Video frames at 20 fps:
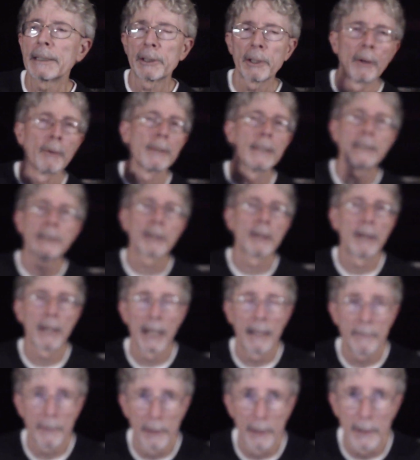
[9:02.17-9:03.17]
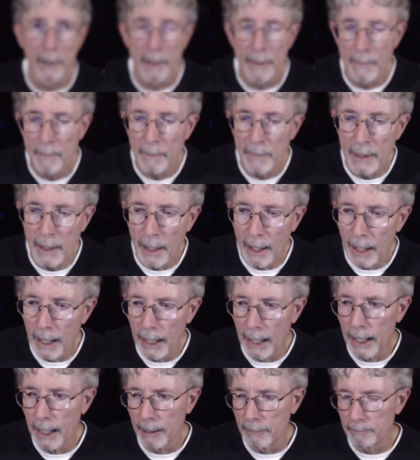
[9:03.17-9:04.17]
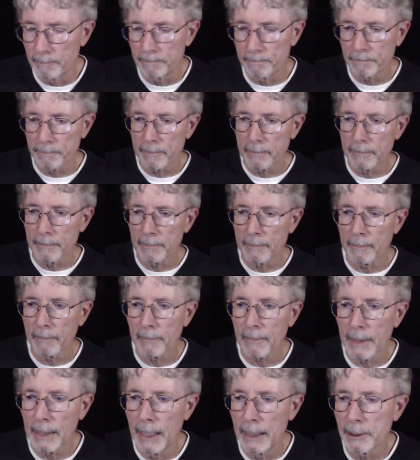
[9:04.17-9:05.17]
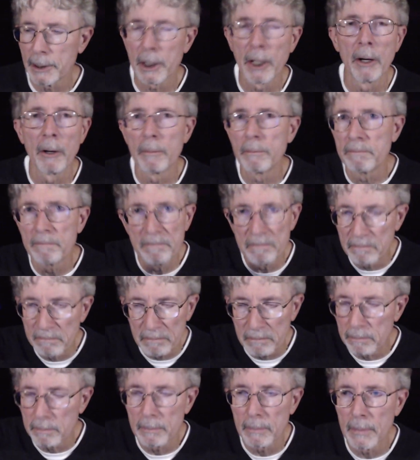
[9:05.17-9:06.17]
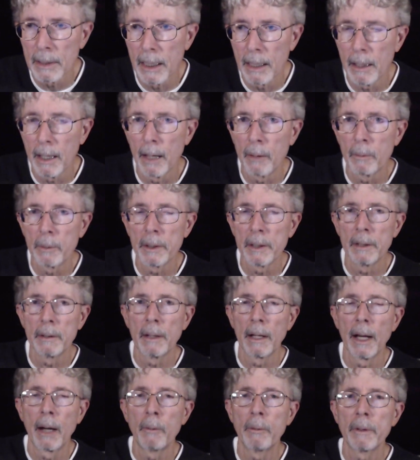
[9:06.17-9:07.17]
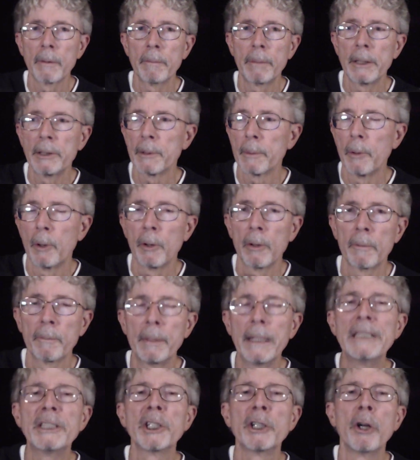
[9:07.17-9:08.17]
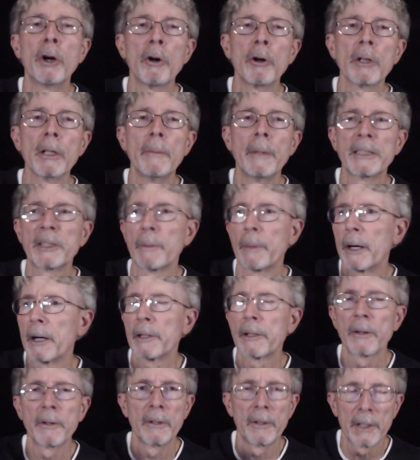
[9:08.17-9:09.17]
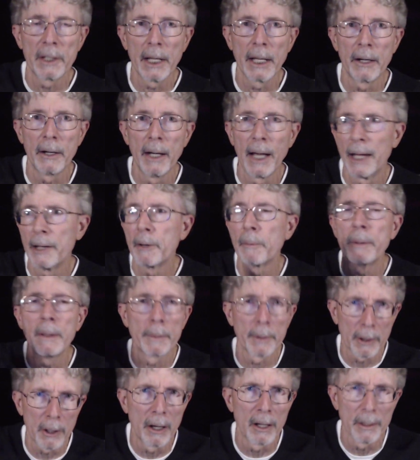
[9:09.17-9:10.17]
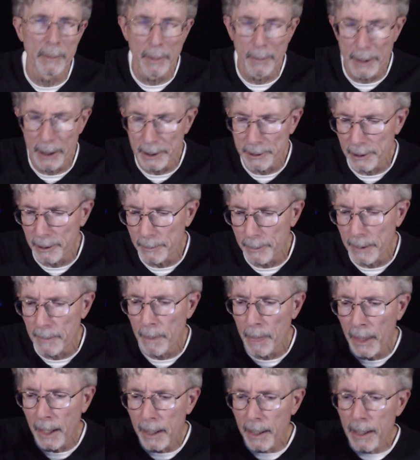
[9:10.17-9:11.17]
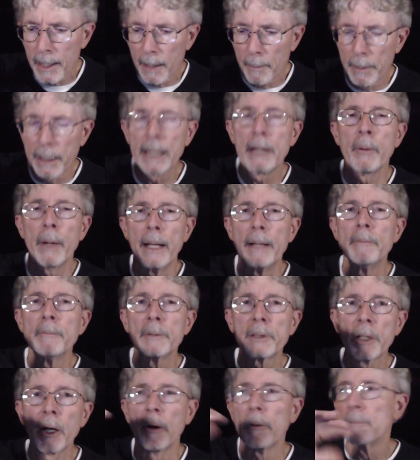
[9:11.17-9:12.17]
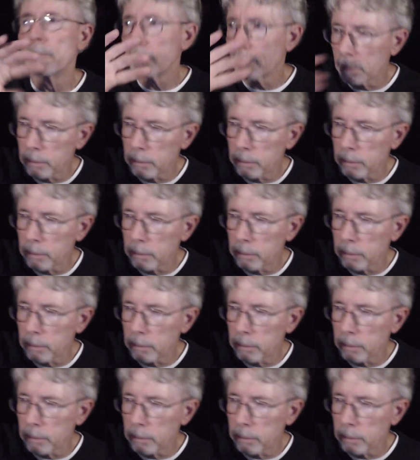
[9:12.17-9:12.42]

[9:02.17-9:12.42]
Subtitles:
the only song I've heard. And so I wouldn't pigeonhole him as a baritone or a tenor. I know people call him a baritone, but anyway, so